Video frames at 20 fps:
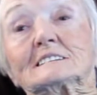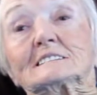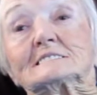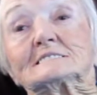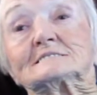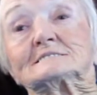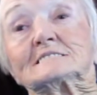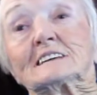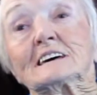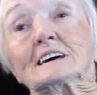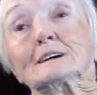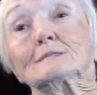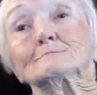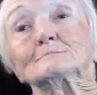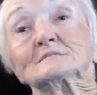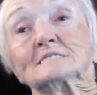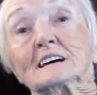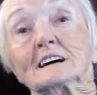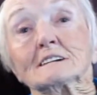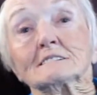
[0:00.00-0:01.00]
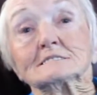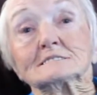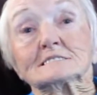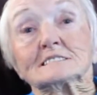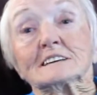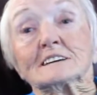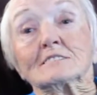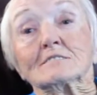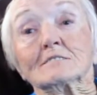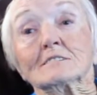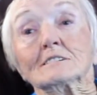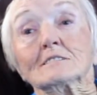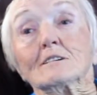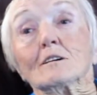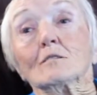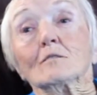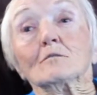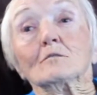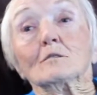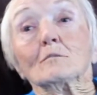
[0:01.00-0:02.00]
"Sam's out here
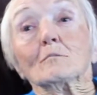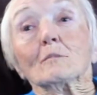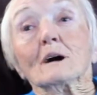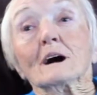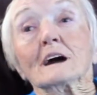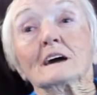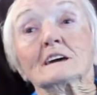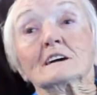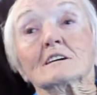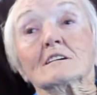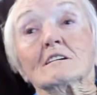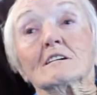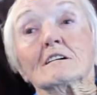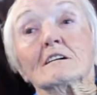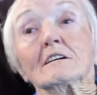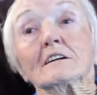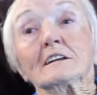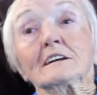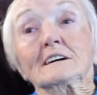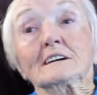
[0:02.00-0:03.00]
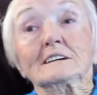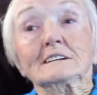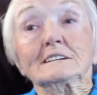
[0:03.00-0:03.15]
over in my yard."